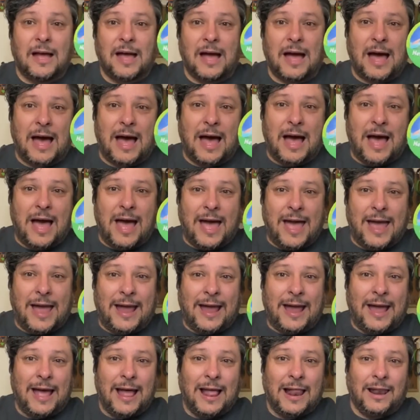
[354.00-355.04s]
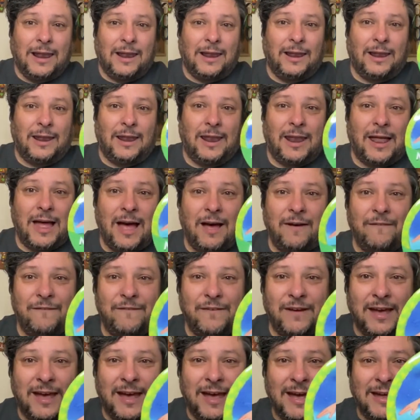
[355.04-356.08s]
I love
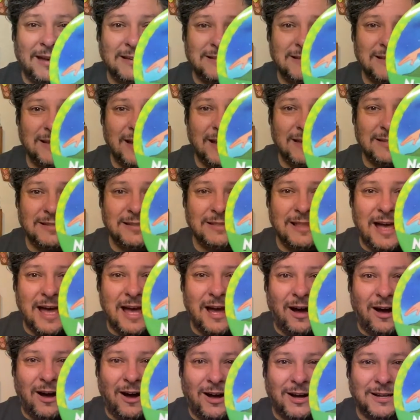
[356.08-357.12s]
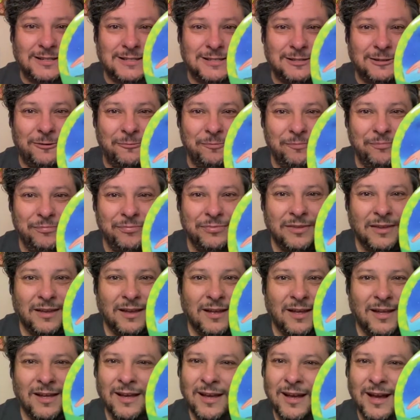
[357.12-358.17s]
it. Isn't that awesome?
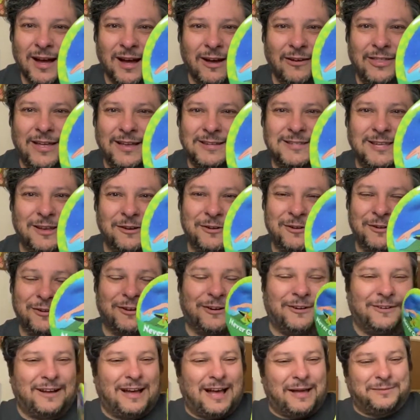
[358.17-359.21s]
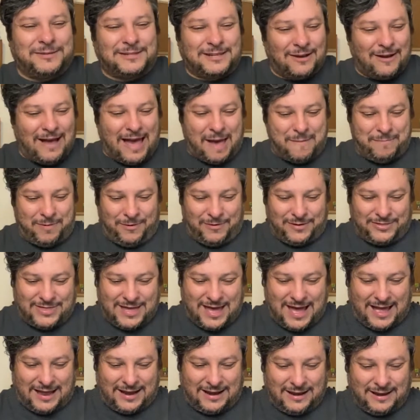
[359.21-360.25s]
Oh, that's so cool. I'm so happy with
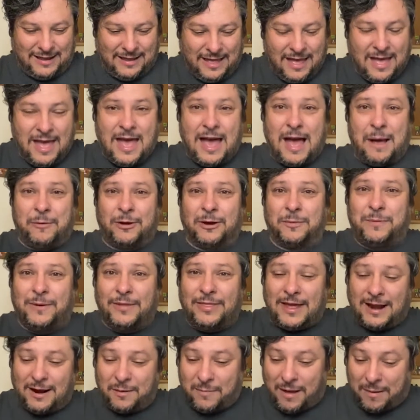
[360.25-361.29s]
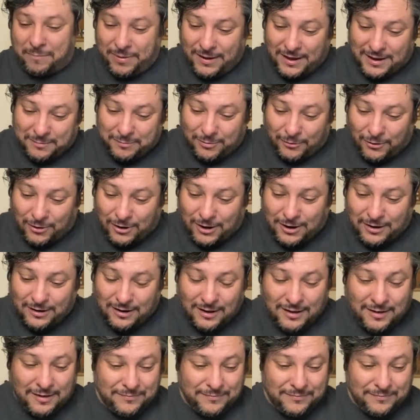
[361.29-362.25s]
that. I'm going to put that on my pin board.